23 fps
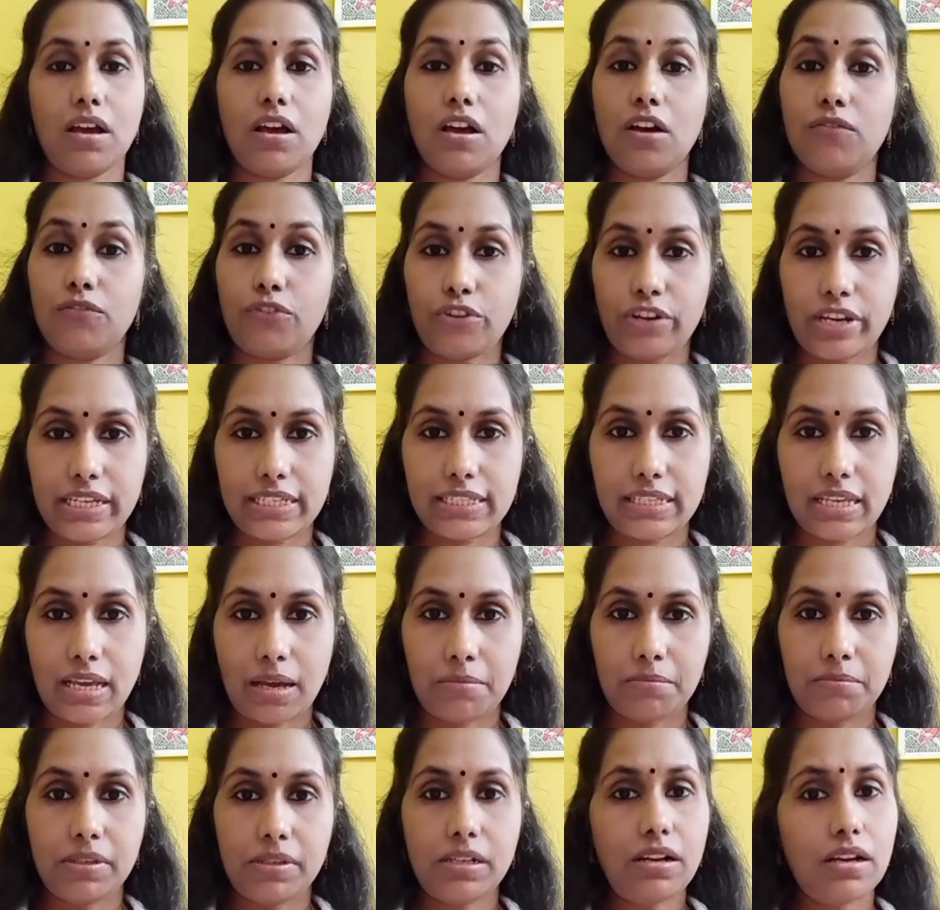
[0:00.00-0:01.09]
For
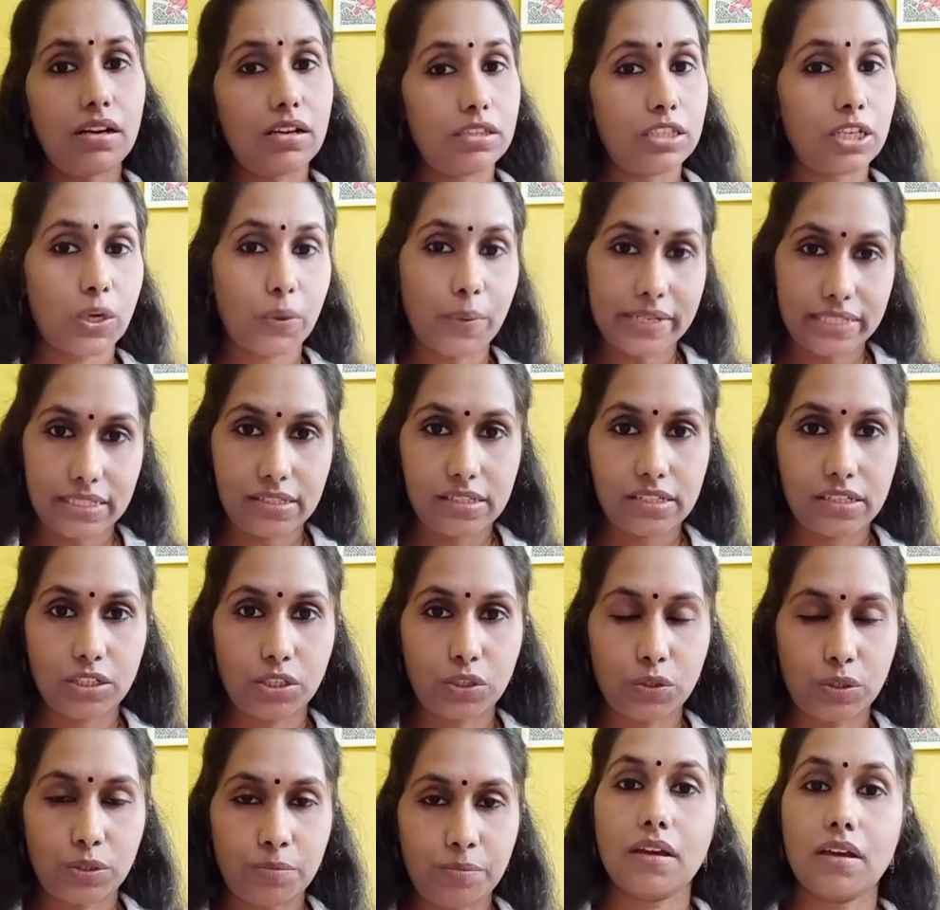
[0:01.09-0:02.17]
example, the question
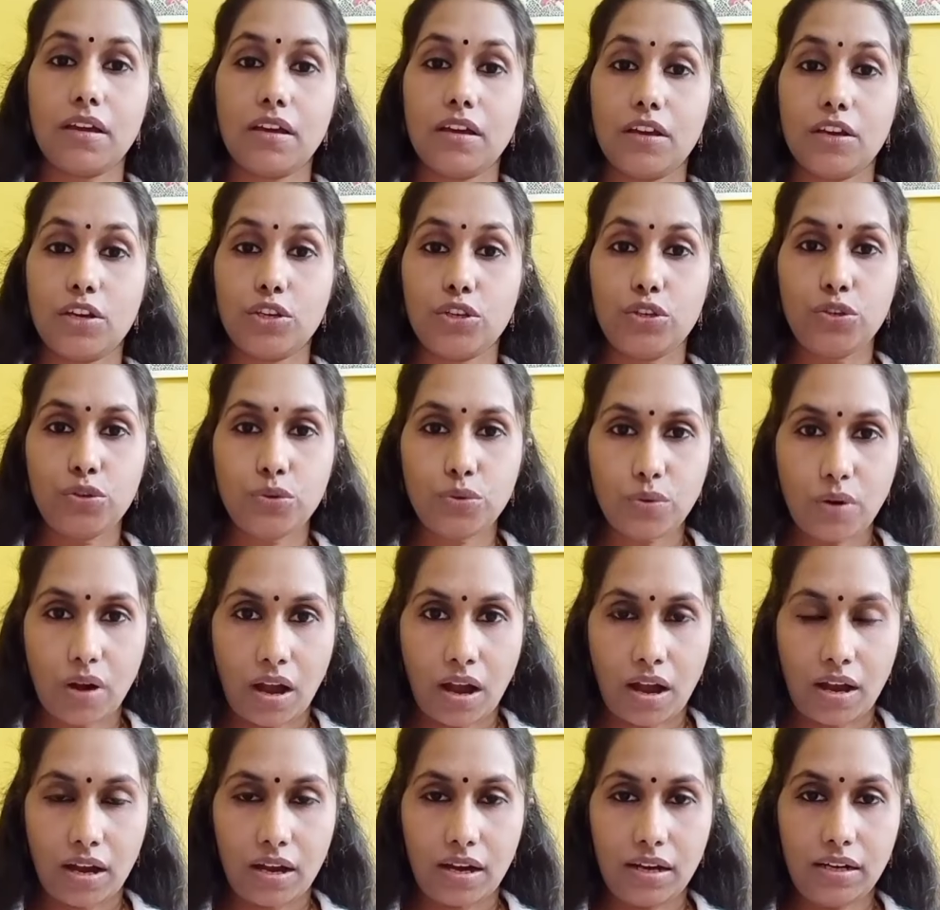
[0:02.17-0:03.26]
could be, you
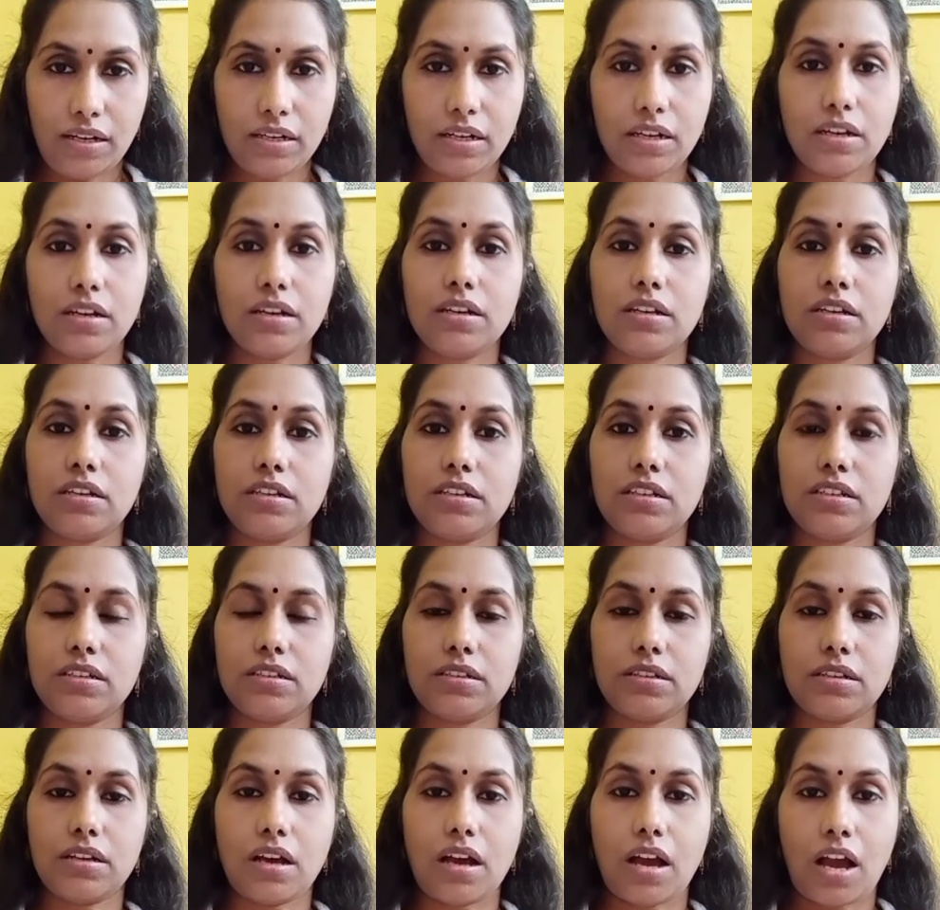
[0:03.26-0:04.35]
are
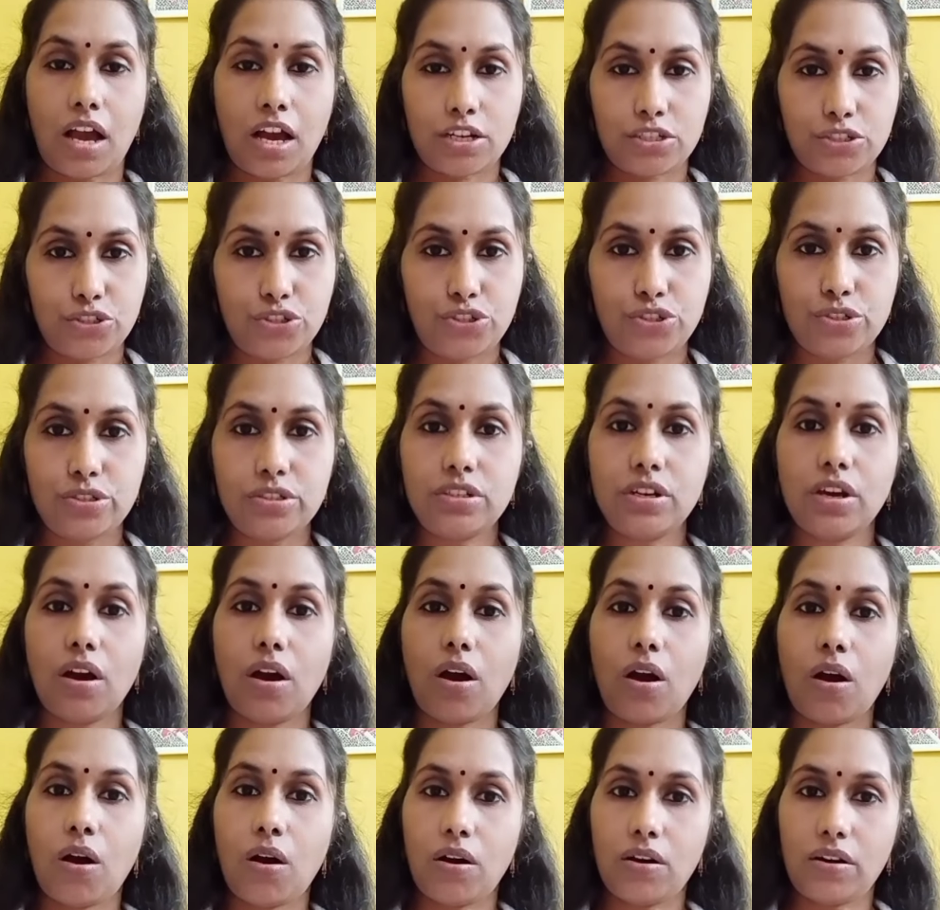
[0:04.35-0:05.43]
Arjun
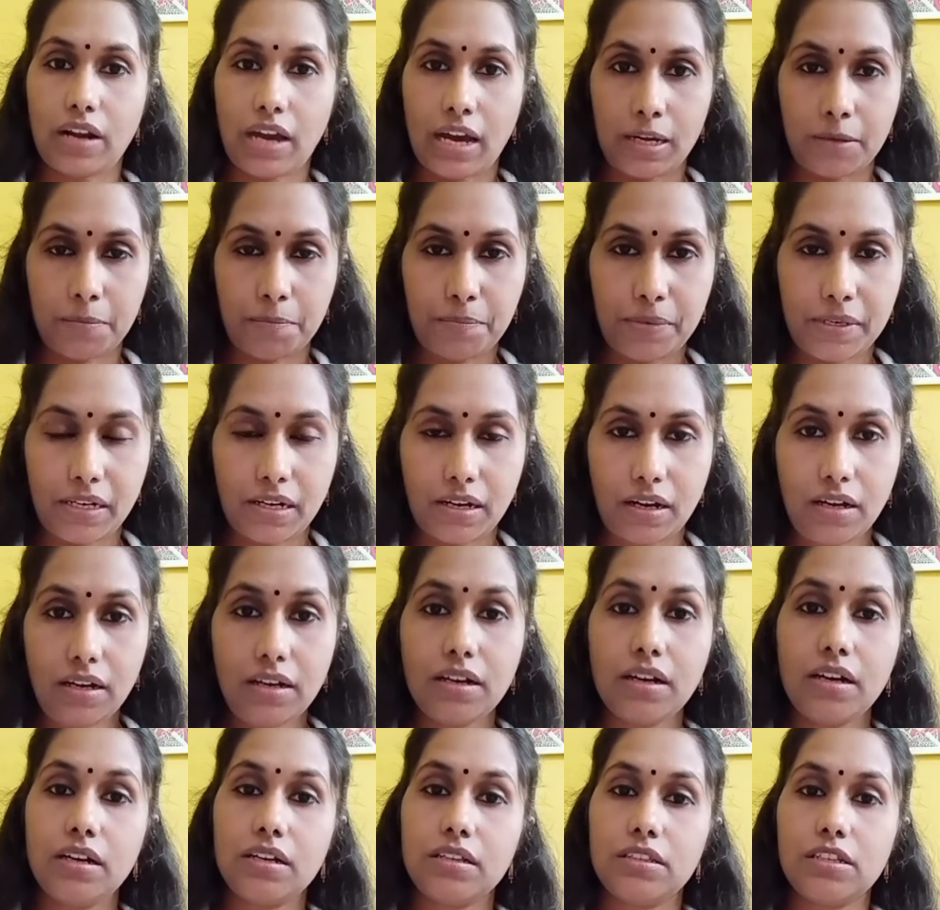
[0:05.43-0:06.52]
or Arpana,
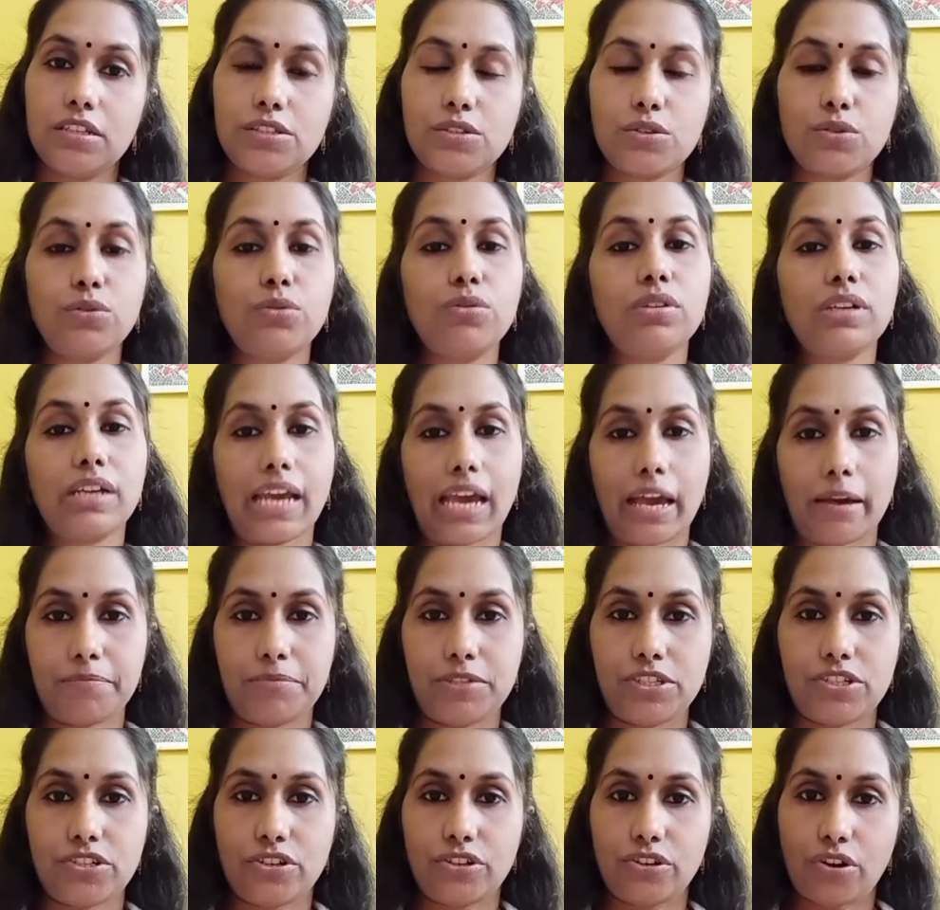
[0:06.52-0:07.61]
the school
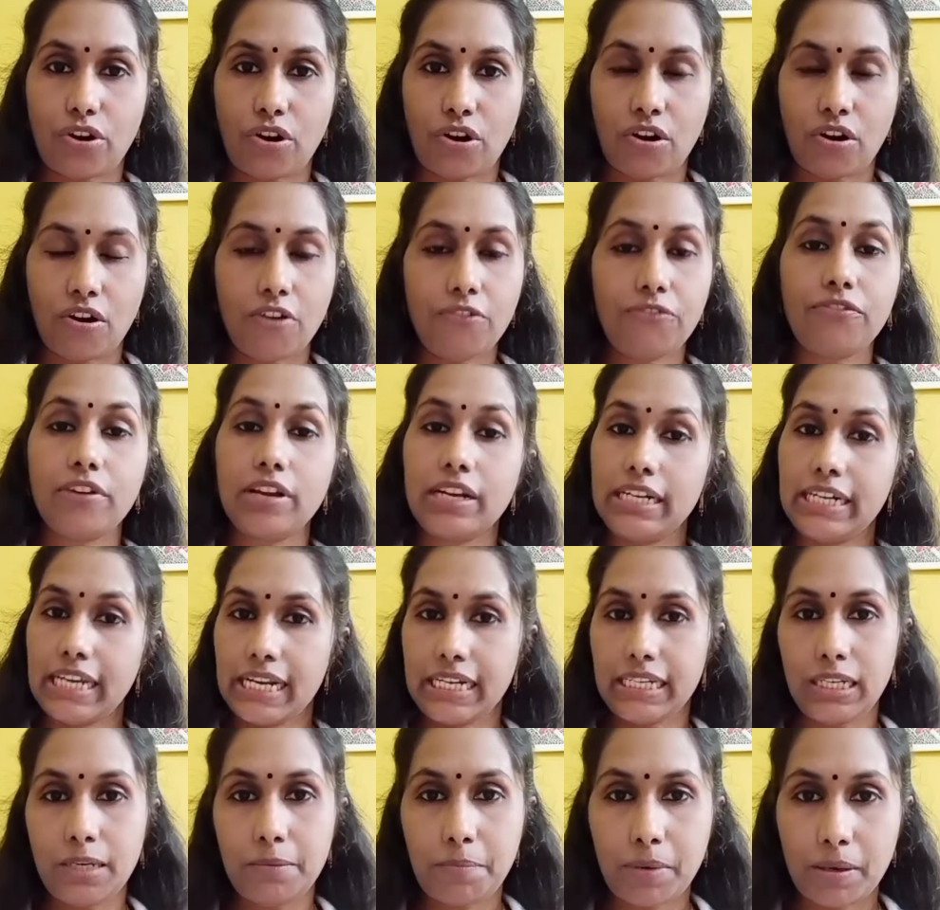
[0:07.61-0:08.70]
captain of
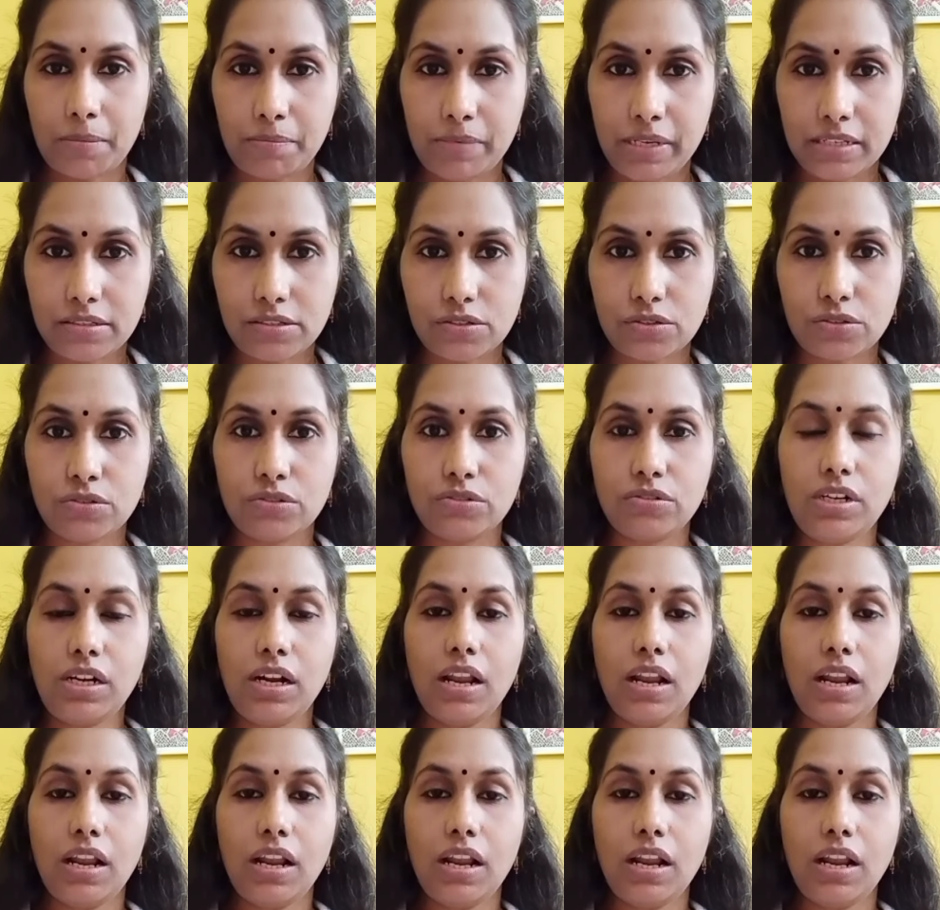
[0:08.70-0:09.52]
Delhi Public School.